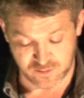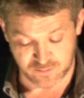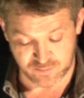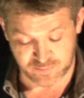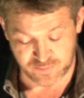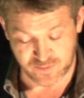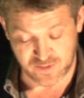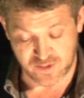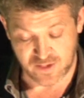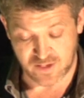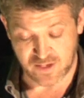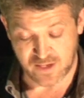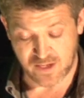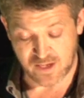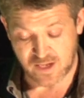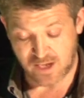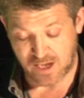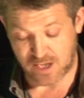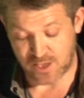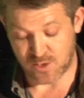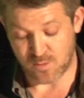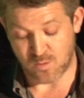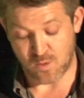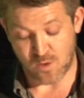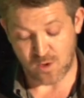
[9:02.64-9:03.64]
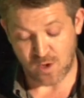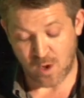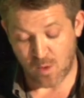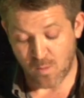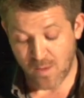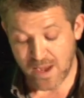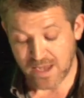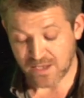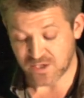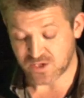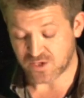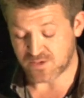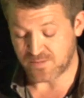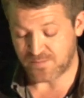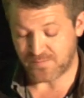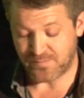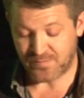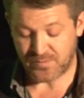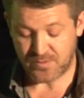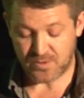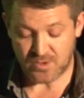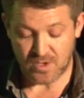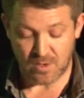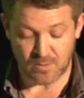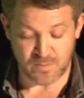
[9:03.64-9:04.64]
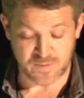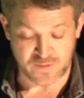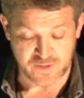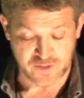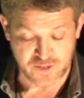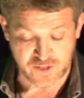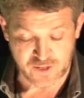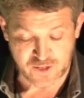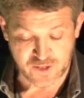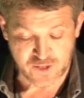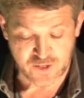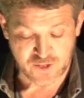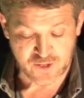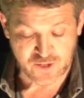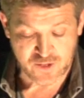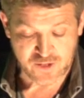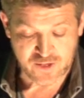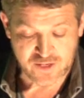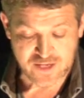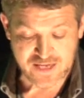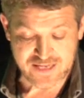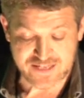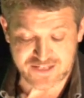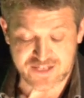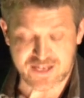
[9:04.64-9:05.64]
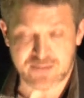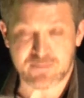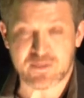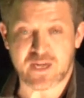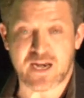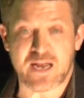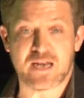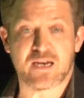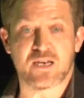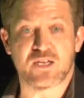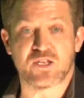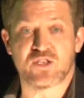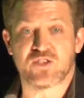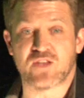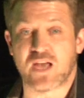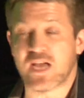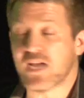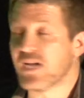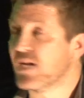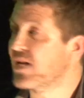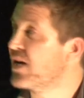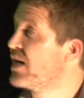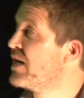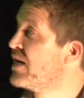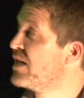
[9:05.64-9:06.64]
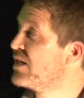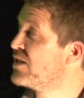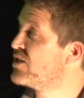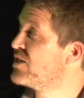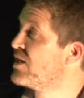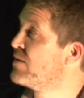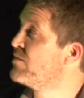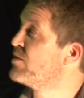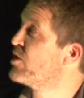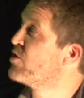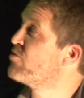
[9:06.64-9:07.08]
up, and the war got worse. So it seemed an endless cycle, and it seemed